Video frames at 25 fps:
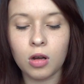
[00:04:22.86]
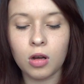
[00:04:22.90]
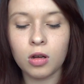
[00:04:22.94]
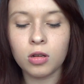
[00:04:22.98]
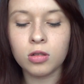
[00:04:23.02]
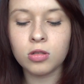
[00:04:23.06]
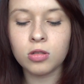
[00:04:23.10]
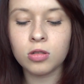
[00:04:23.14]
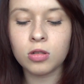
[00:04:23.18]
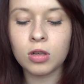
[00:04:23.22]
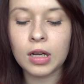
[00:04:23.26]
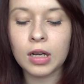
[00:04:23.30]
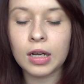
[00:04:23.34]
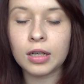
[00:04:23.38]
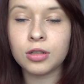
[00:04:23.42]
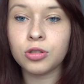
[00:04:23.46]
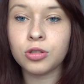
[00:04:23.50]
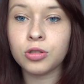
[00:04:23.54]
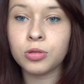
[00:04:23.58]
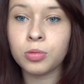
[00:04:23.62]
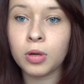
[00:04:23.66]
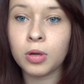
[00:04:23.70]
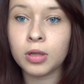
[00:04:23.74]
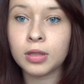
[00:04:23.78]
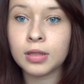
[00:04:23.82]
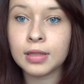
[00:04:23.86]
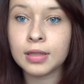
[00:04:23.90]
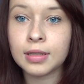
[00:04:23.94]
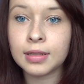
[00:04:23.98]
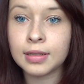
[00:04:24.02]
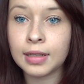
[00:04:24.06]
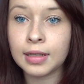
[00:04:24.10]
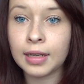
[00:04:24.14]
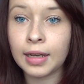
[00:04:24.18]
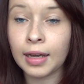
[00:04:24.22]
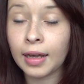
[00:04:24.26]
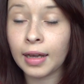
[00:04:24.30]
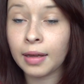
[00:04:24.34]
Also, I just want to
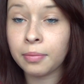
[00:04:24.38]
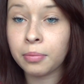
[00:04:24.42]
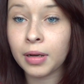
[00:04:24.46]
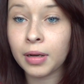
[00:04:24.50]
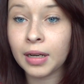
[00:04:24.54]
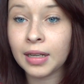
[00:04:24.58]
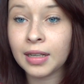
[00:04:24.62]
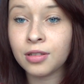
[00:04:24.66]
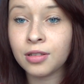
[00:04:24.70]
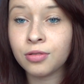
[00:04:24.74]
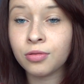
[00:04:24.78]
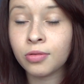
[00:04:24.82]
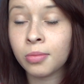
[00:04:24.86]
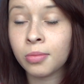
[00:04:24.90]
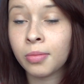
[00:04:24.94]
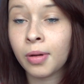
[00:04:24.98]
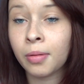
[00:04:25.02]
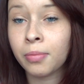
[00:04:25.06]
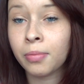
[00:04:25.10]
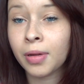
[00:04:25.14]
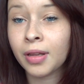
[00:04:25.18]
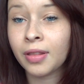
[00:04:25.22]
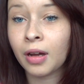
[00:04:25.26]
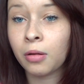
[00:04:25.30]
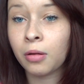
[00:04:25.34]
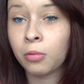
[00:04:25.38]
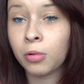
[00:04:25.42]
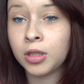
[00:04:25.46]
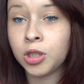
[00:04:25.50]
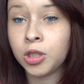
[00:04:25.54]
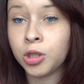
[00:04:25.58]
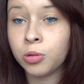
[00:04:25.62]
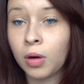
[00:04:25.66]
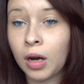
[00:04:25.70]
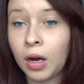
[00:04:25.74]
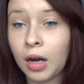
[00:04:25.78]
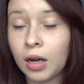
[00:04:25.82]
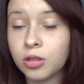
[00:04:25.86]
say, please remember that when
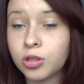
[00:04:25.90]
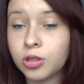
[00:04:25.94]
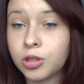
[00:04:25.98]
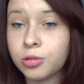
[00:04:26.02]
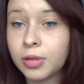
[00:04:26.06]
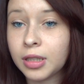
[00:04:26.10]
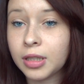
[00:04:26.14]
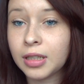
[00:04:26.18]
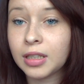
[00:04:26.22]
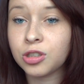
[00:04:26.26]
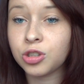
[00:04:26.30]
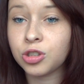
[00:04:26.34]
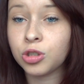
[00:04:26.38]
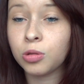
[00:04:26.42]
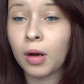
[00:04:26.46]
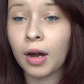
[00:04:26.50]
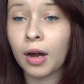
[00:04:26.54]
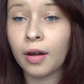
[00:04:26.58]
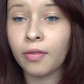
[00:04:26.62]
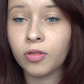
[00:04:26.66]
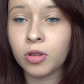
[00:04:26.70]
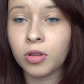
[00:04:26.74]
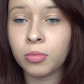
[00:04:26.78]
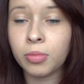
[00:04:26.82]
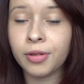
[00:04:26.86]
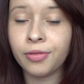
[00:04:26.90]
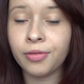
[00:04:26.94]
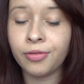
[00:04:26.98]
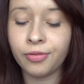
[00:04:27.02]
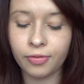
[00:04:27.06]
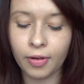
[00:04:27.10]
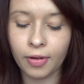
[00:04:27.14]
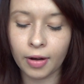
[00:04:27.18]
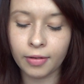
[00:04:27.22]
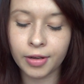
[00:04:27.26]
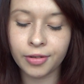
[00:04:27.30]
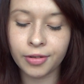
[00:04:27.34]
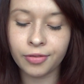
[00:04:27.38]
you are doing this, you have to be
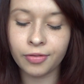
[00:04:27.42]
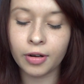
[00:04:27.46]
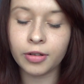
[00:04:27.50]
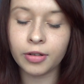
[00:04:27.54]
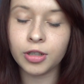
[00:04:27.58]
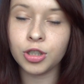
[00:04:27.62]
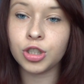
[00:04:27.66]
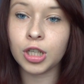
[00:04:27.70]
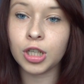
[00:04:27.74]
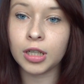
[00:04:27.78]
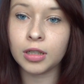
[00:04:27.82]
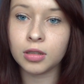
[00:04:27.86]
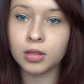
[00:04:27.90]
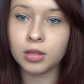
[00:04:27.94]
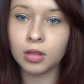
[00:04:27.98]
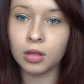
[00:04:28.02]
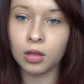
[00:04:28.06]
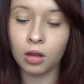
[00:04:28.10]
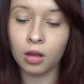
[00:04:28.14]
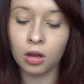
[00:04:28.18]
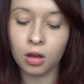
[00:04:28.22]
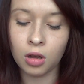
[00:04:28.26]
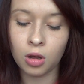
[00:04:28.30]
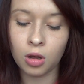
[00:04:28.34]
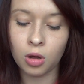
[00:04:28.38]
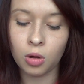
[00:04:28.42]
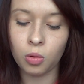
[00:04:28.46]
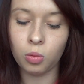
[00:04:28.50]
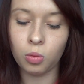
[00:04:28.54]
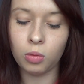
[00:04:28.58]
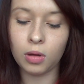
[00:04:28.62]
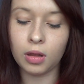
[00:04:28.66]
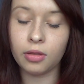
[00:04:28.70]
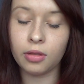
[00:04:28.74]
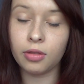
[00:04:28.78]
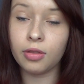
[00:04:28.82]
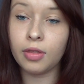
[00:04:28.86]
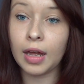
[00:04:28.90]
very, very gentle
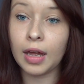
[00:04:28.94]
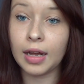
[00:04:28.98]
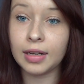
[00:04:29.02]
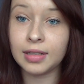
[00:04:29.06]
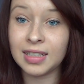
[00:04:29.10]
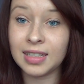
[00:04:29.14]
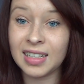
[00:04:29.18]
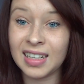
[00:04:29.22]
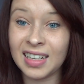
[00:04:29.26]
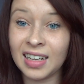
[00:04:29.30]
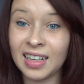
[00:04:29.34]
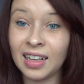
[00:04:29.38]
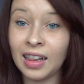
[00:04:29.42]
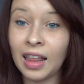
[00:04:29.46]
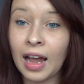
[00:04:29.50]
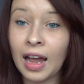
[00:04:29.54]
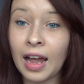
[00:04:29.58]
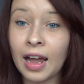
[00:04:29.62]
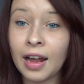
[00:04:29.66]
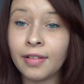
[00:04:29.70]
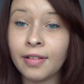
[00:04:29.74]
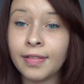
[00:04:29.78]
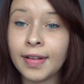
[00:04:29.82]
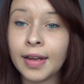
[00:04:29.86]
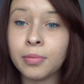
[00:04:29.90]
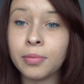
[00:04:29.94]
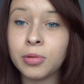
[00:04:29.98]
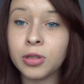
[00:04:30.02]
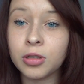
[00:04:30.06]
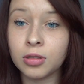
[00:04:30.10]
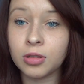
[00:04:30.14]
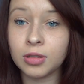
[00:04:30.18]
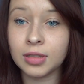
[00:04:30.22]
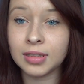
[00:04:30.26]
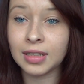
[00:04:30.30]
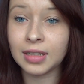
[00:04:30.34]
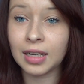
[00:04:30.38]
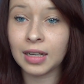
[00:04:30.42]
with their tail area,
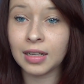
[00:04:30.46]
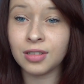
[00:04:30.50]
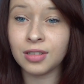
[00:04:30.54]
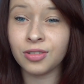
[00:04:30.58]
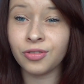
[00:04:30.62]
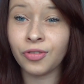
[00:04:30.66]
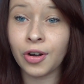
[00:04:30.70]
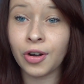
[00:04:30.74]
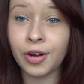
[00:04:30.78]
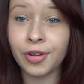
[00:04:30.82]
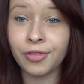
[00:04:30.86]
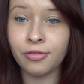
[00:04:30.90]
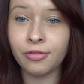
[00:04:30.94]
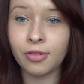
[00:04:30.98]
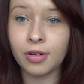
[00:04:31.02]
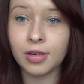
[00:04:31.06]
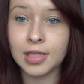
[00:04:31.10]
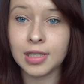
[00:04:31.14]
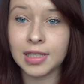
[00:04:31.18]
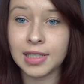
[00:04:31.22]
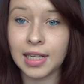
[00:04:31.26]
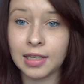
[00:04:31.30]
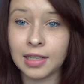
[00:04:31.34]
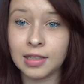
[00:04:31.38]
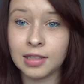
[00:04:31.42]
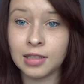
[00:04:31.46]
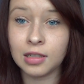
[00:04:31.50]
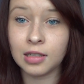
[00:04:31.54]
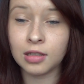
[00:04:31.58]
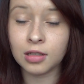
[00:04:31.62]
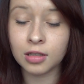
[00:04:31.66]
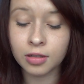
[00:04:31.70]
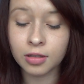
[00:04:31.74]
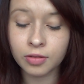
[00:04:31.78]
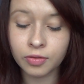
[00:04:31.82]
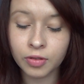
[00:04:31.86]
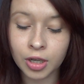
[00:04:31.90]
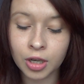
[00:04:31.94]
because that is very, very
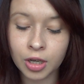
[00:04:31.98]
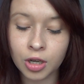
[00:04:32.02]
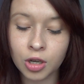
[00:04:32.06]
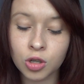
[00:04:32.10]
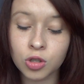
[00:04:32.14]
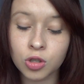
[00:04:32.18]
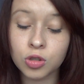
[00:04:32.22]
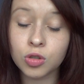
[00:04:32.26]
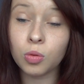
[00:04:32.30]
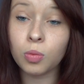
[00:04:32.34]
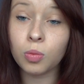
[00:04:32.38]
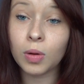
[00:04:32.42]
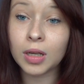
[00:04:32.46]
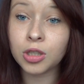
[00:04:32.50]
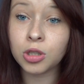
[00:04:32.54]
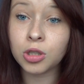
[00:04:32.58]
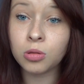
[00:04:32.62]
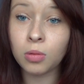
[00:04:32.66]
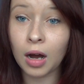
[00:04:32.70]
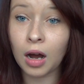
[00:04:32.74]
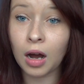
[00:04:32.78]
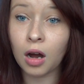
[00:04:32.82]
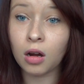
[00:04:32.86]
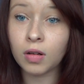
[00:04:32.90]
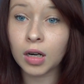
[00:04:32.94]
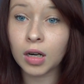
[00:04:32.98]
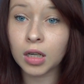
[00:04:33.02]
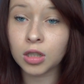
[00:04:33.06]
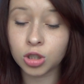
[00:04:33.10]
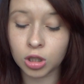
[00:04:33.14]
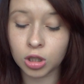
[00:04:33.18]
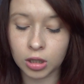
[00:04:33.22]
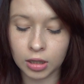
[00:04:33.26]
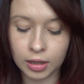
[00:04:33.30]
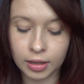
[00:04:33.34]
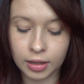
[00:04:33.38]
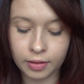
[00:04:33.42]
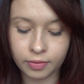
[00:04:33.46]
sensitive. So when you are
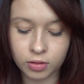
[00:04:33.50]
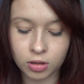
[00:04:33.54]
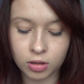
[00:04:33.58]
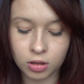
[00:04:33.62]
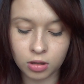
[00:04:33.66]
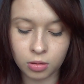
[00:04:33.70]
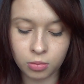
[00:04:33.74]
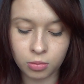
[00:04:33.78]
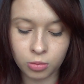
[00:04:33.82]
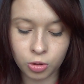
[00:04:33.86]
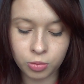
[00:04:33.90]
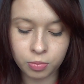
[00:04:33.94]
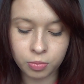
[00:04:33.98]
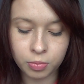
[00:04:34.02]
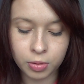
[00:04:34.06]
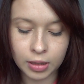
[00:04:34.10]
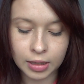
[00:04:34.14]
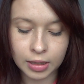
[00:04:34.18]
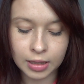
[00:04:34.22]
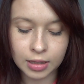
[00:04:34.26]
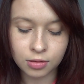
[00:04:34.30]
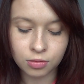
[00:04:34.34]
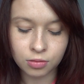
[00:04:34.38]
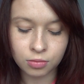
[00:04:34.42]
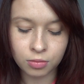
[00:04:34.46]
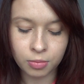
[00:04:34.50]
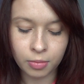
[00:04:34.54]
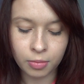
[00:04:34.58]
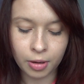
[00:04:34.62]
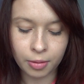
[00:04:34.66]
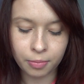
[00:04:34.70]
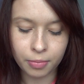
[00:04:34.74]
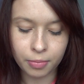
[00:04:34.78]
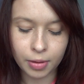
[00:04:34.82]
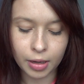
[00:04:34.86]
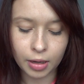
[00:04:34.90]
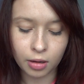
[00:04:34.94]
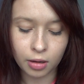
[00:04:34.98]
actually lifting them up, please
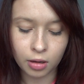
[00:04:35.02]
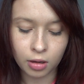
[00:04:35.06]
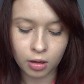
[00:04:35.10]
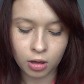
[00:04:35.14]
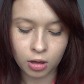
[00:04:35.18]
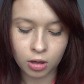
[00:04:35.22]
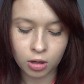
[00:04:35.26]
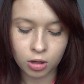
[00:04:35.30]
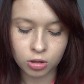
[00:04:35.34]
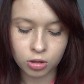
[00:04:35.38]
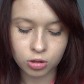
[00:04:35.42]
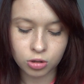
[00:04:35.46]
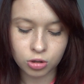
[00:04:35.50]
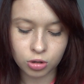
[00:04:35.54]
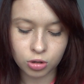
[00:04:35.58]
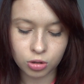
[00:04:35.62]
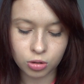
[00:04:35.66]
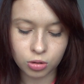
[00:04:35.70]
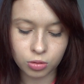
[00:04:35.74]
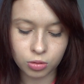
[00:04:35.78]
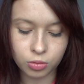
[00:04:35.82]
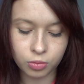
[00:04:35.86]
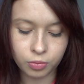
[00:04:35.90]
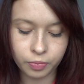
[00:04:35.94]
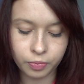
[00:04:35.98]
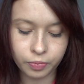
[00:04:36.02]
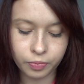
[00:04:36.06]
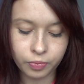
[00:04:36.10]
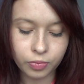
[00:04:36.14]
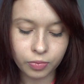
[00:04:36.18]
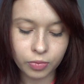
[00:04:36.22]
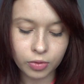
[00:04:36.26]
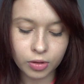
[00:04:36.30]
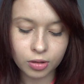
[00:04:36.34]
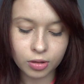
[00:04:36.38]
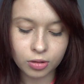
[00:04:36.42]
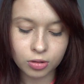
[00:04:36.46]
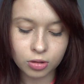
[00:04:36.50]
remember to
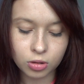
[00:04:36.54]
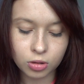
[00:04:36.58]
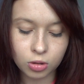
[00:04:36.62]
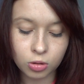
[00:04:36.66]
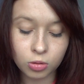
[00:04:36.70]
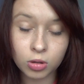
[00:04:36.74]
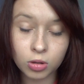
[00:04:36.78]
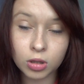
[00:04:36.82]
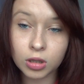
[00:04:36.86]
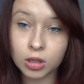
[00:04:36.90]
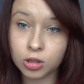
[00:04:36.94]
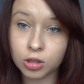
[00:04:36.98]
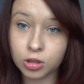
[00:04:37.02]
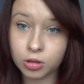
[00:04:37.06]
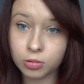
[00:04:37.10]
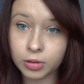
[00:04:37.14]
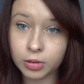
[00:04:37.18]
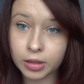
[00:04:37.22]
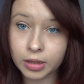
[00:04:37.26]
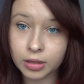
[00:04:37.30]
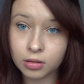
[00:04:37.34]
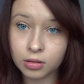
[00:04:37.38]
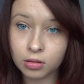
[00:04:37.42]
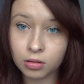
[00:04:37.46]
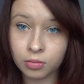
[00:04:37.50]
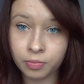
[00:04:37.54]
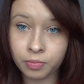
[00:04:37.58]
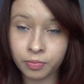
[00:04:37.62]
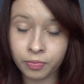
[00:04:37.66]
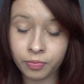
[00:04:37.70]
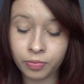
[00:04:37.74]
slowly do it